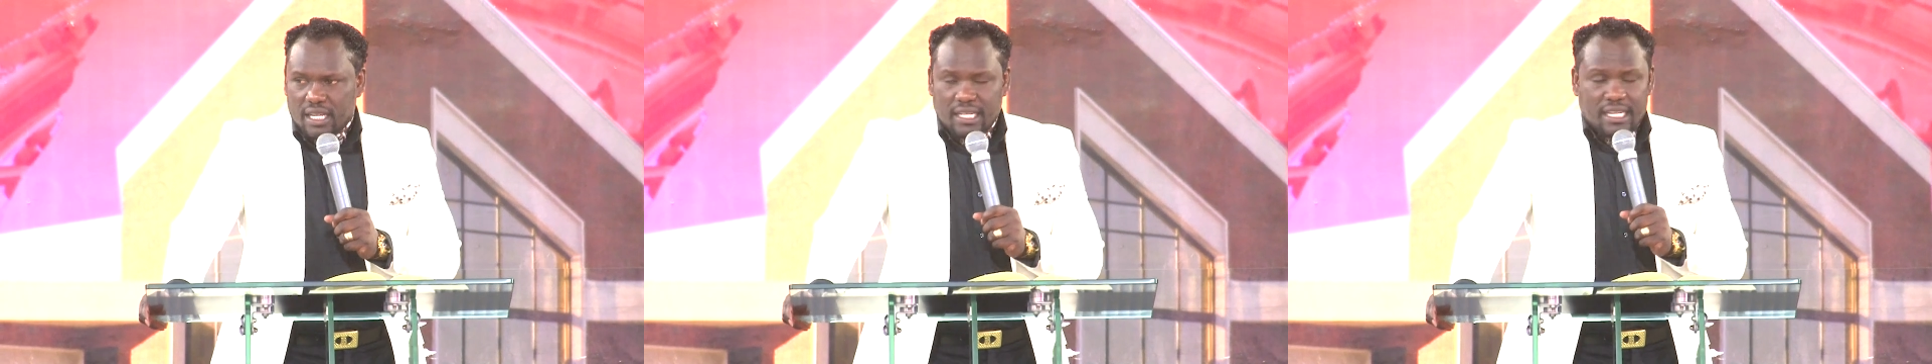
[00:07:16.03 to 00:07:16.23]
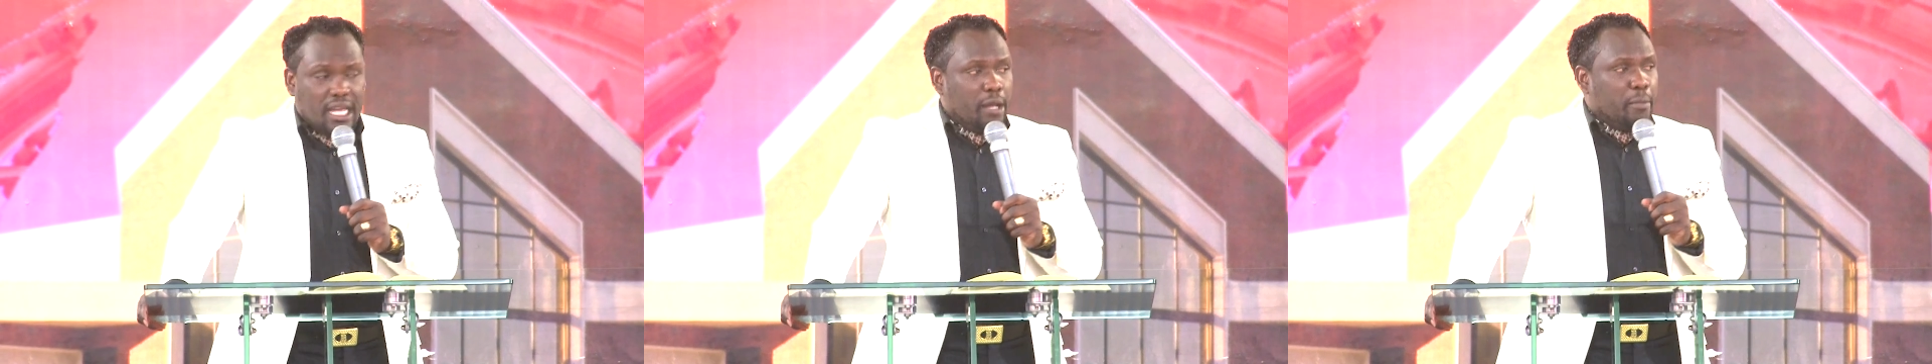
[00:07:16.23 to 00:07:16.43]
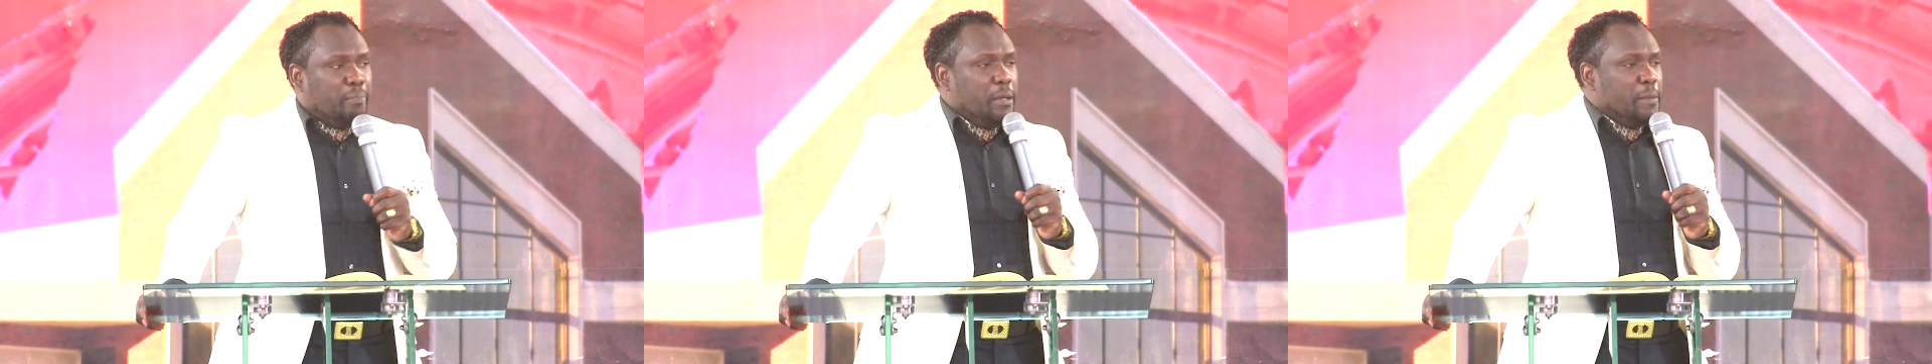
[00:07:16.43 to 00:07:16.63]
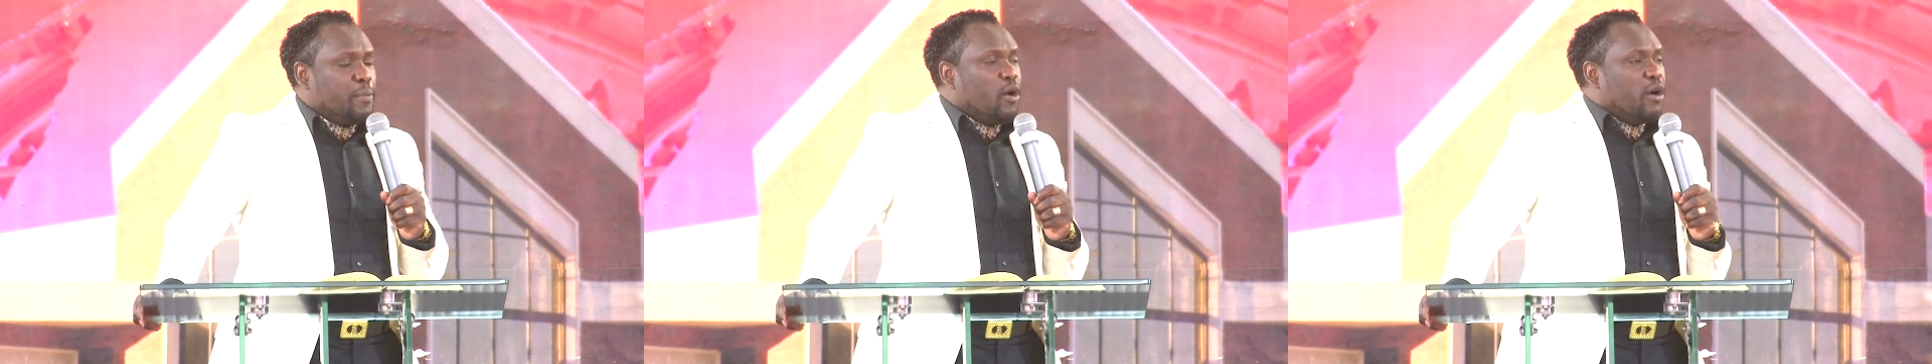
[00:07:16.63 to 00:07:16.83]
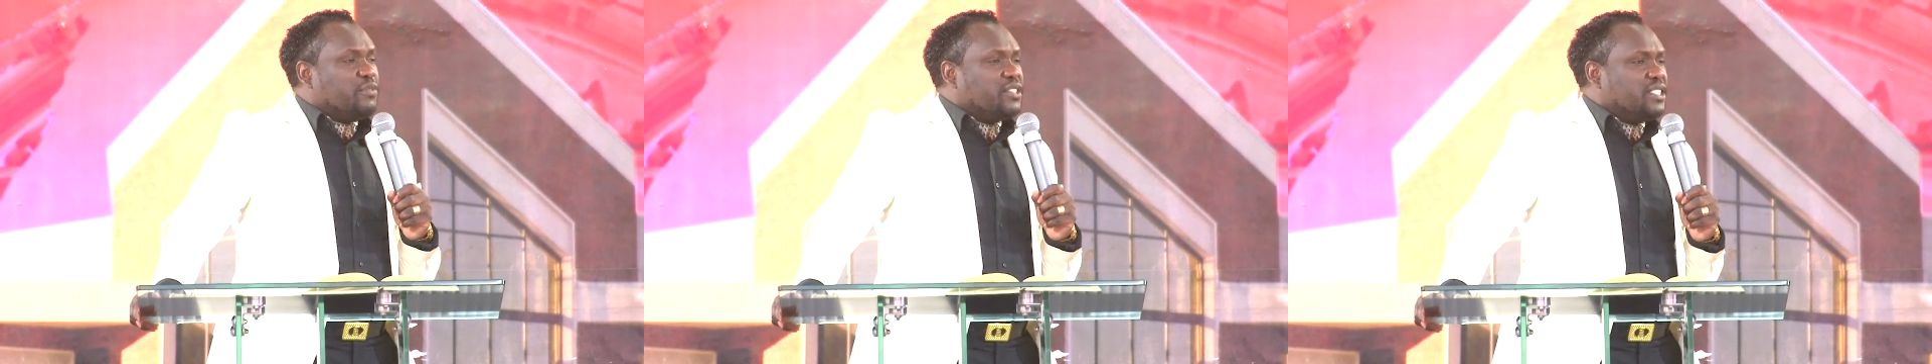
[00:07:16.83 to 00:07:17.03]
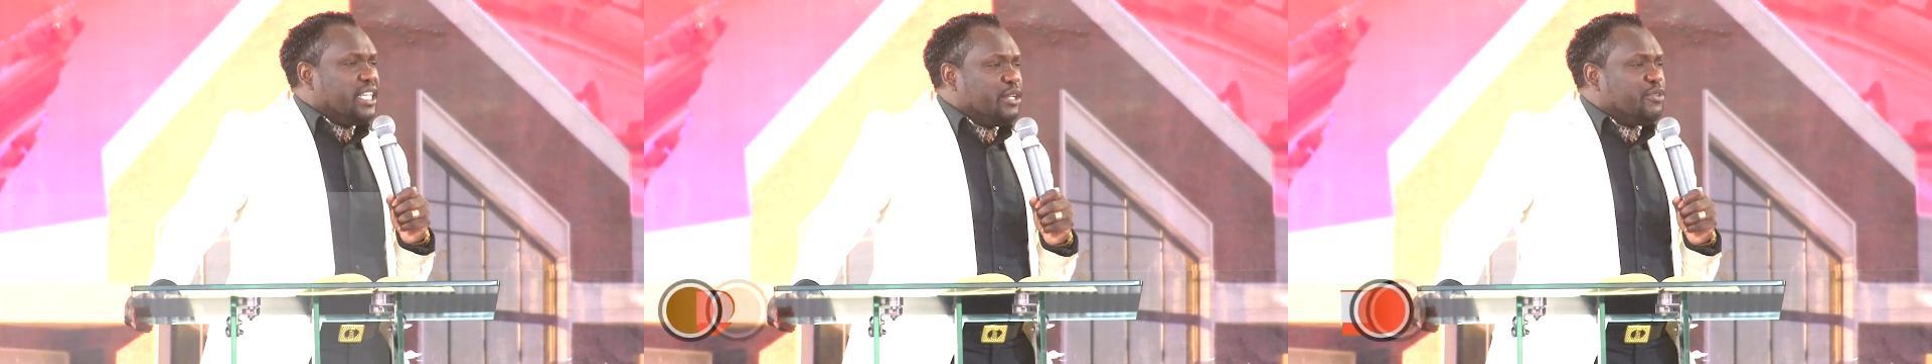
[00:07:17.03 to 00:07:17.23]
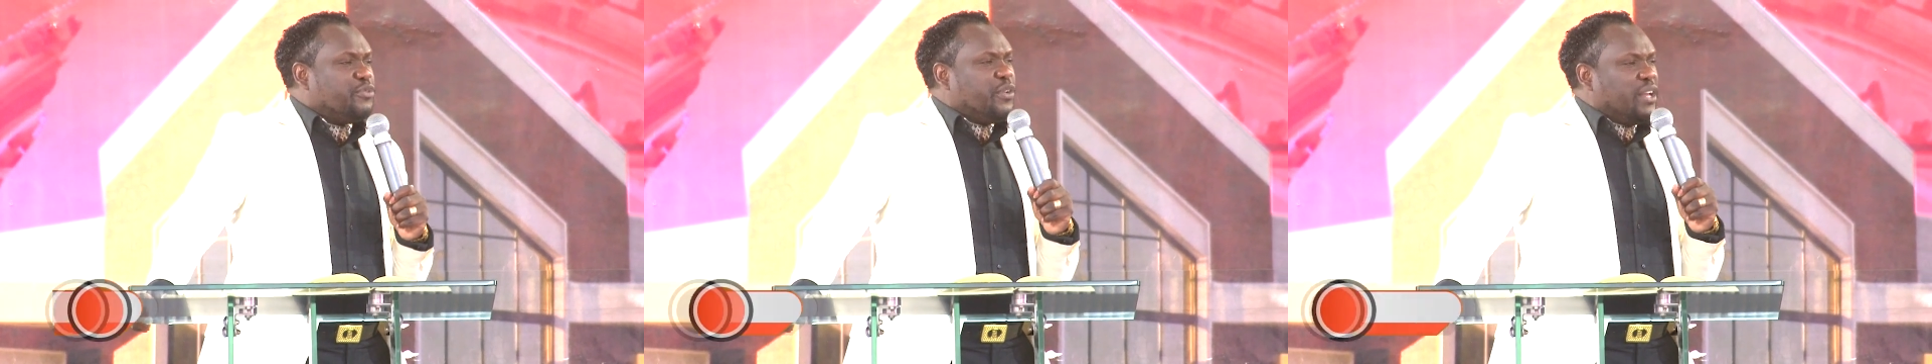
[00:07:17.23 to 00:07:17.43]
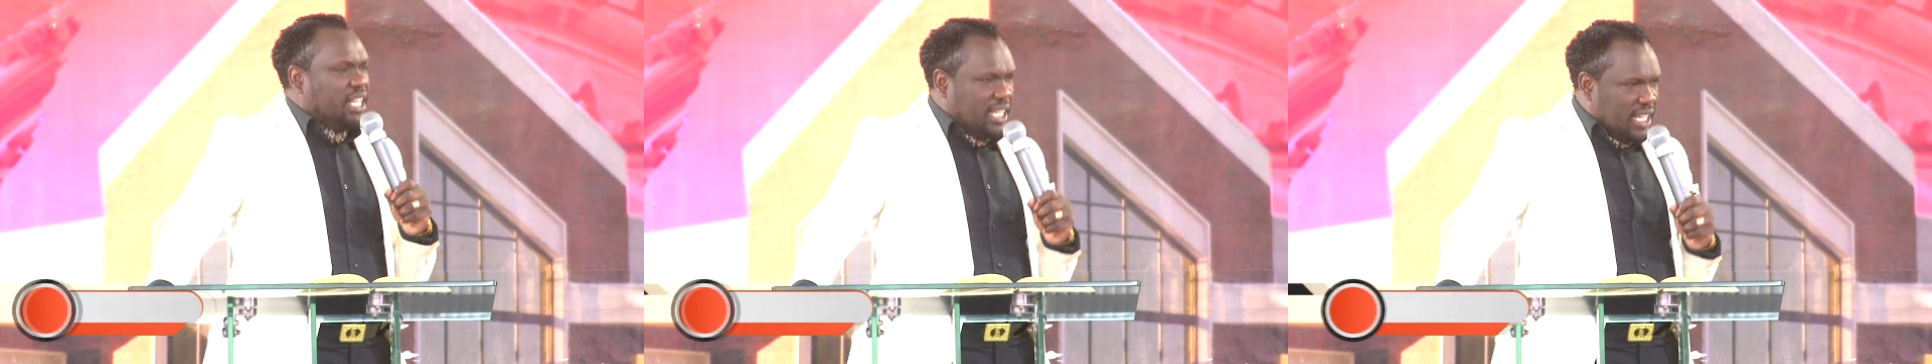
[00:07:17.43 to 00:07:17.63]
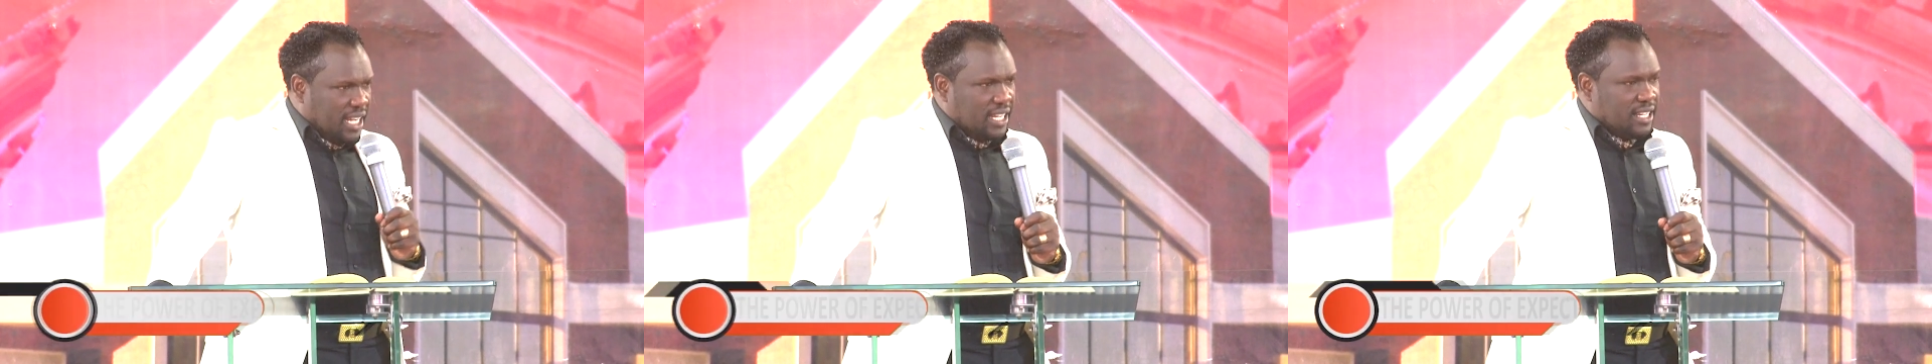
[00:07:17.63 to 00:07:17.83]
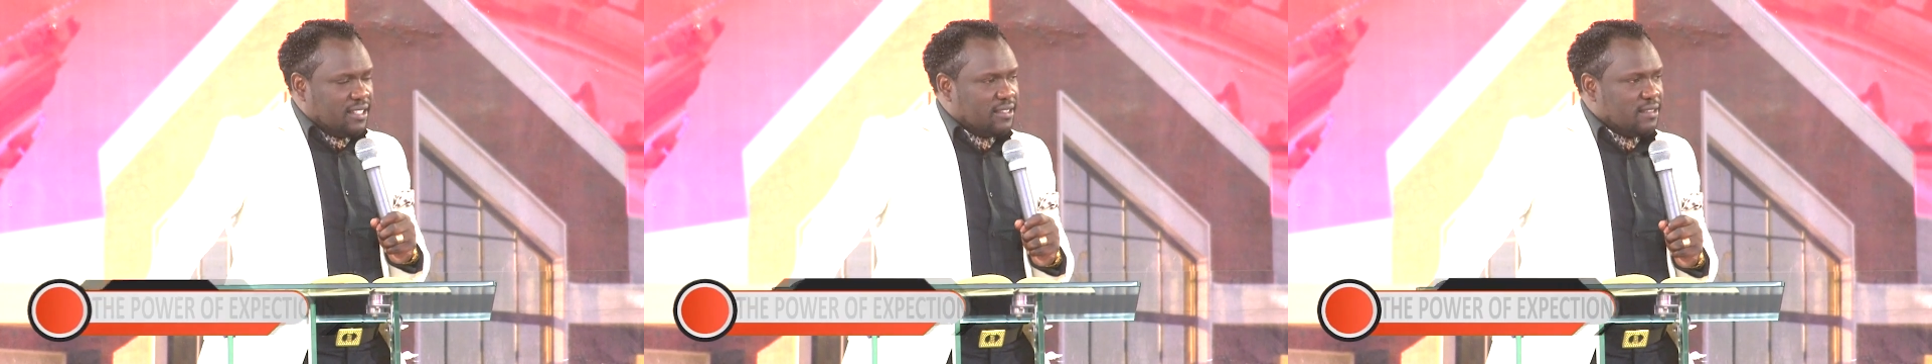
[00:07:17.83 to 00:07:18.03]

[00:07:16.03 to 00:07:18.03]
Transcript: There are people who have seen failure.